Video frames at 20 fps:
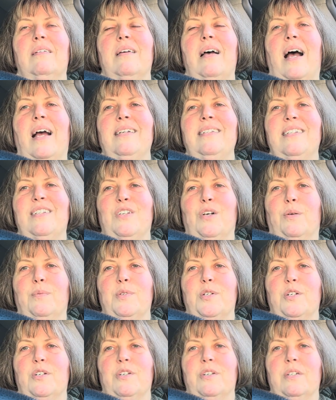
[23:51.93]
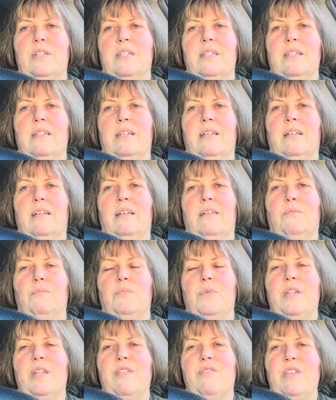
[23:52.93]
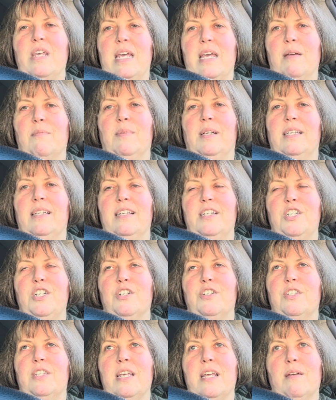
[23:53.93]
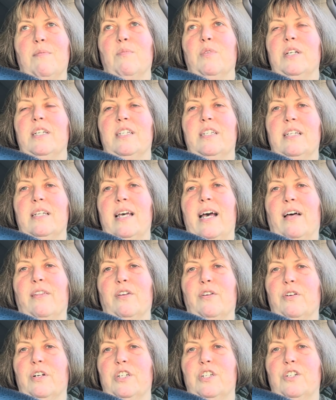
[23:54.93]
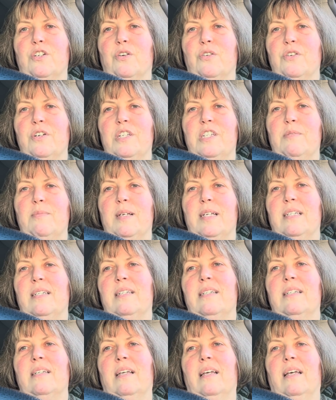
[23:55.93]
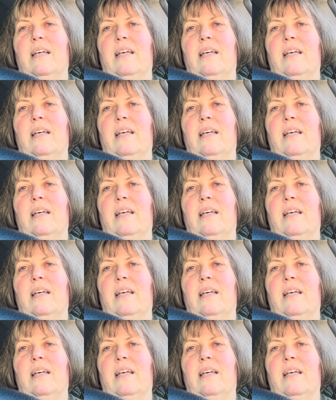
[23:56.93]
ice sculptures with a theme, and this year's theme was How the Grinch Stole Christmas.